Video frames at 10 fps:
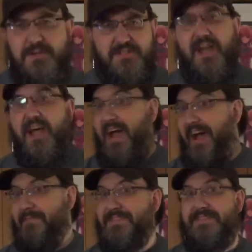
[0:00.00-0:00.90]
which
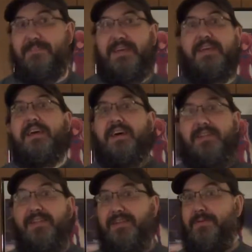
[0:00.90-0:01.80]
happens to be
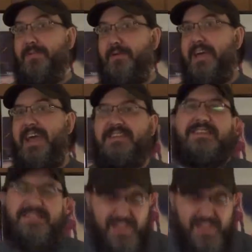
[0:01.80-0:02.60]
the little boy Andy.